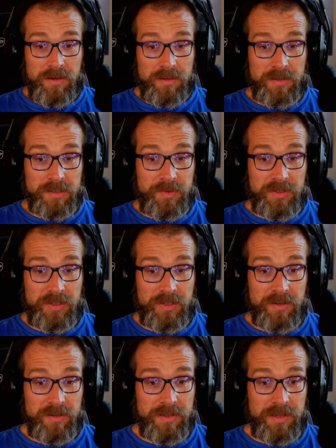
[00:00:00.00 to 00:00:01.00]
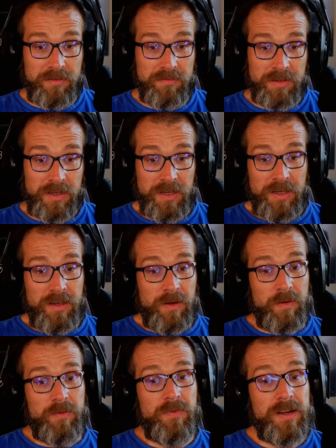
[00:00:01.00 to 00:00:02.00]
that has been churned out,
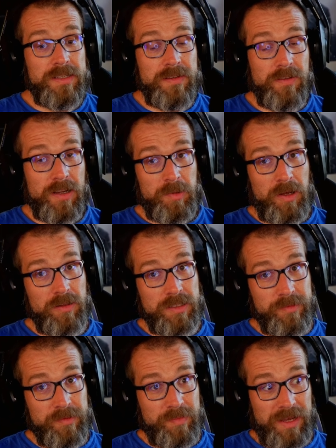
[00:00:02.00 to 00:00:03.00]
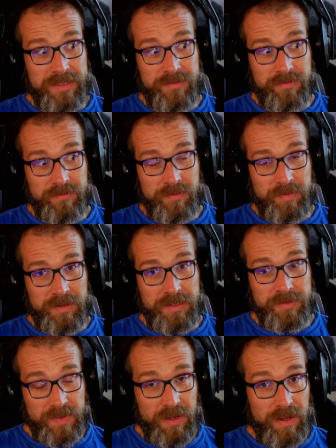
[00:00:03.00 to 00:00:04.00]
Razor Viper Ultimate Battery
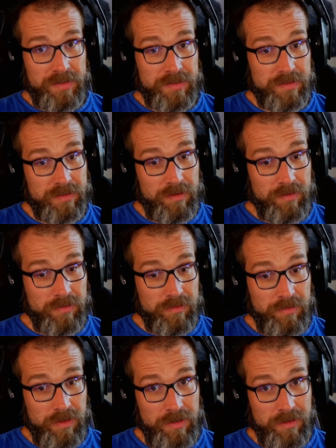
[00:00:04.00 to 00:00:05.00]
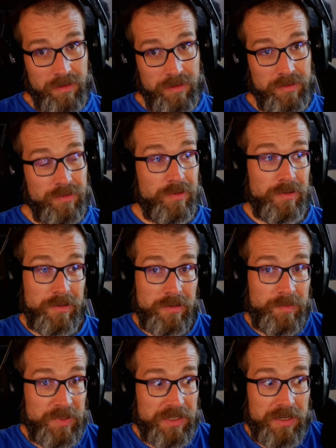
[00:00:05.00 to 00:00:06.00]
Replacement. And so you
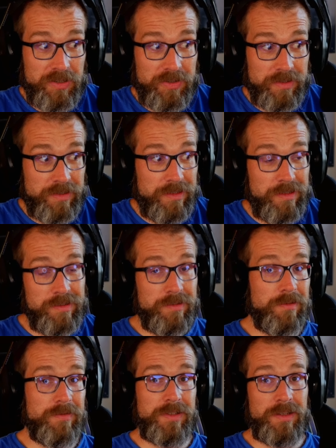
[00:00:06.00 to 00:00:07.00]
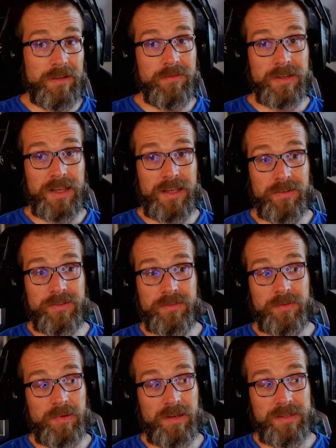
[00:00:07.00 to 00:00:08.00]
could potentially do a video on how to
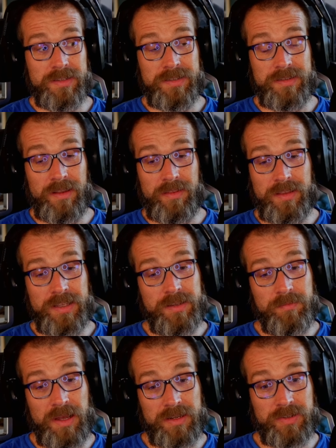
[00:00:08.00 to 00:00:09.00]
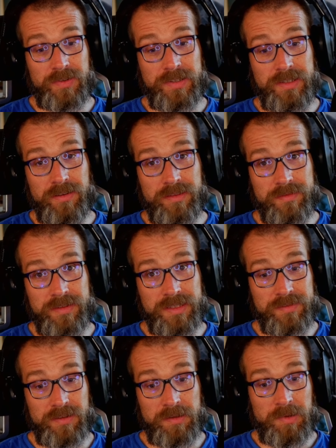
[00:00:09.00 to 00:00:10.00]
replace the battery on the
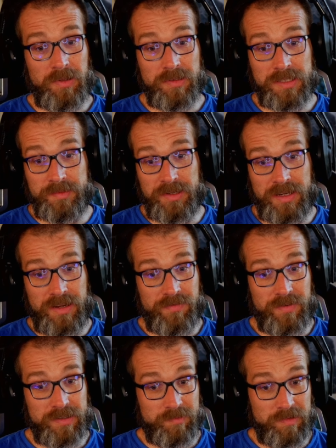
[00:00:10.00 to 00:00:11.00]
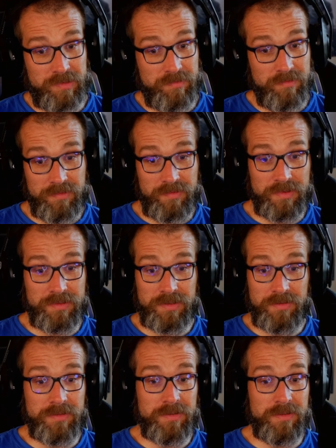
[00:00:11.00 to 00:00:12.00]
Razor Viper Ultimate, if that's possible, if that's
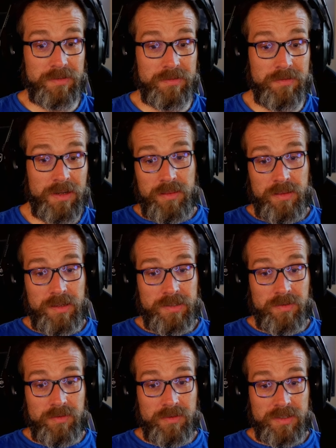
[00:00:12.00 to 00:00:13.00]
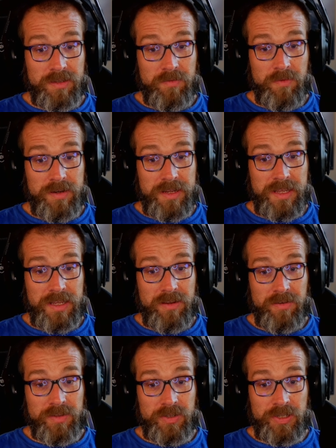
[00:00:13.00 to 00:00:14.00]
something to do. There's also one here
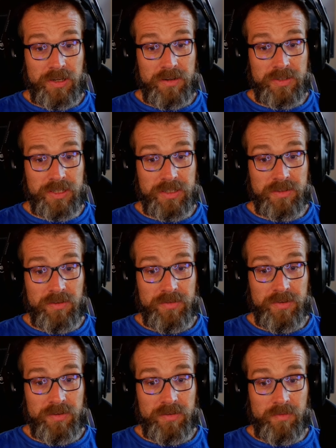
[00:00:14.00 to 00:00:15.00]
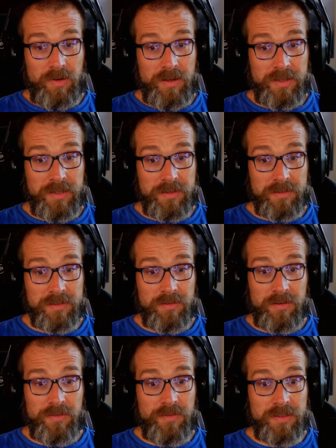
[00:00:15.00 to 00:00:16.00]
on the charging dock not working.
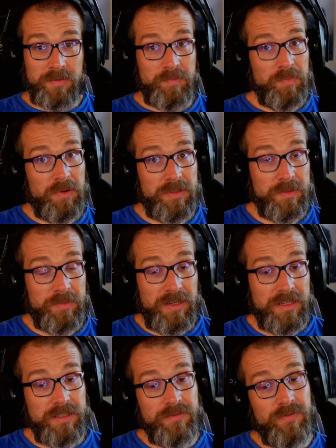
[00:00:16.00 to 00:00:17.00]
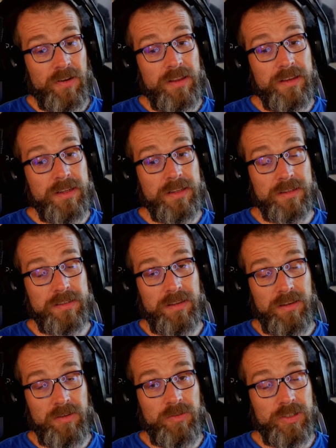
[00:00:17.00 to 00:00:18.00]
So if there's a possibility of finding a
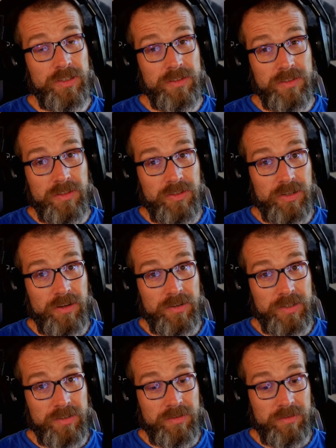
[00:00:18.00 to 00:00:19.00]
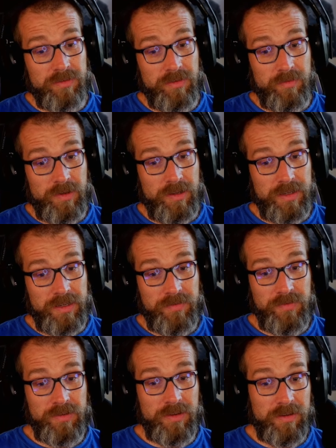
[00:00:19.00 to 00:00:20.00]
solution to the charging dock not working,
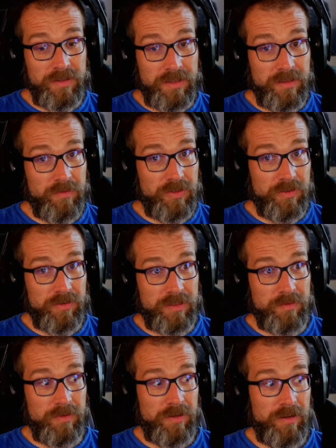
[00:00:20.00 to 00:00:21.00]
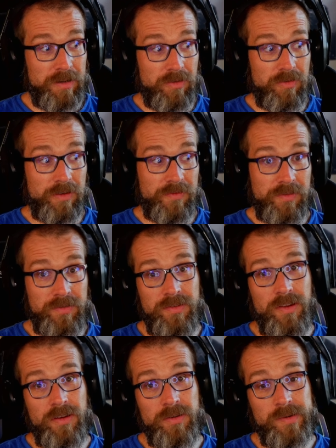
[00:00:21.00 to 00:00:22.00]
if you can't get the dock to work, or if you
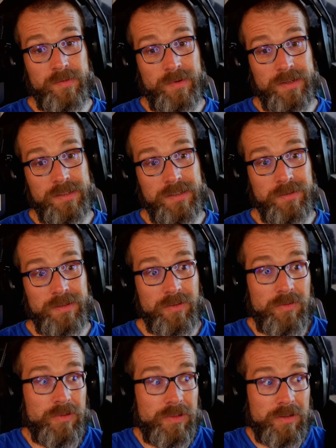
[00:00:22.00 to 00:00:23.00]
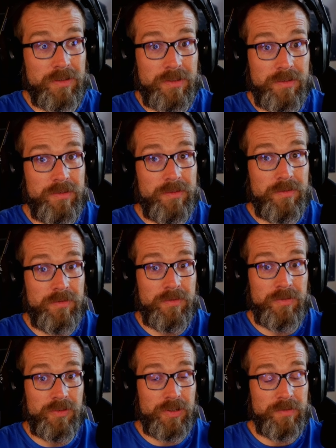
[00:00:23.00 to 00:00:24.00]
know a way to do it, or you can
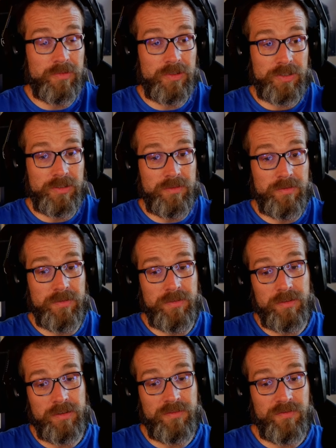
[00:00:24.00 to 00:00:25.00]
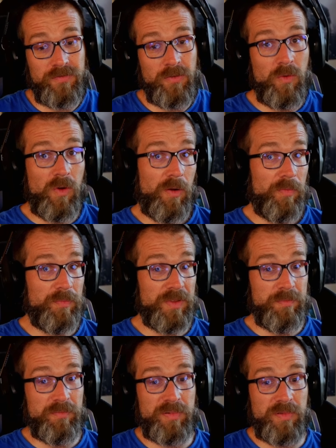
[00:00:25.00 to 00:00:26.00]
Google and troubleshoot and look for
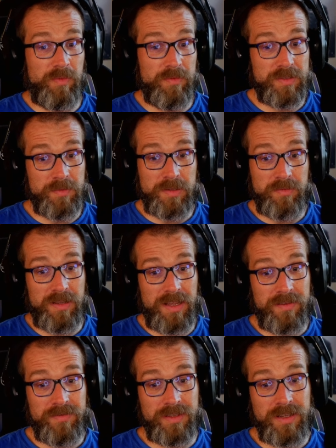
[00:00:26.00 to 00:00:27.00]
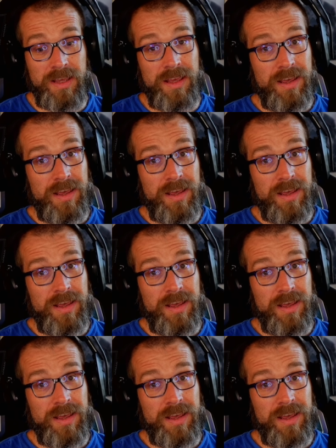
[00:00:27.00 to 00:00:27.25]
the problems that people are having